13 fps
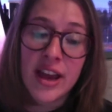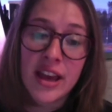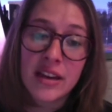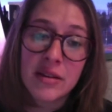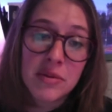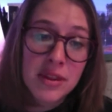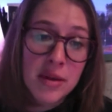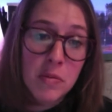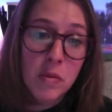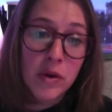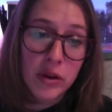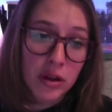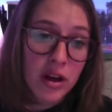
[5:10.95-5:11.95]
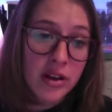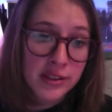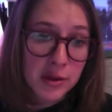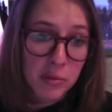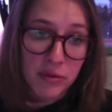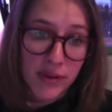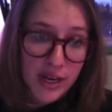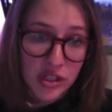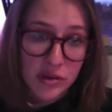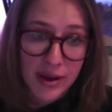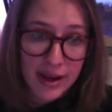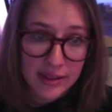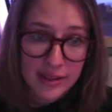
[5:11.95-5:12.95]
and they will also provide you
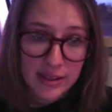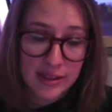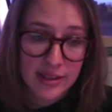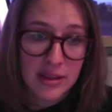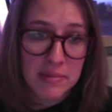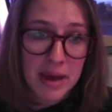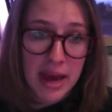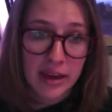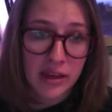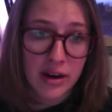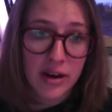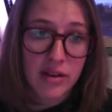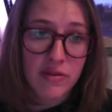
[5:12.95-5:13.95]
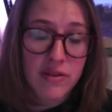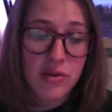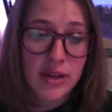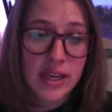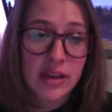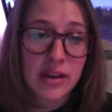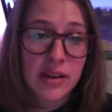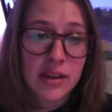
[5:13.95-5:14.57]
access to the backyard if you need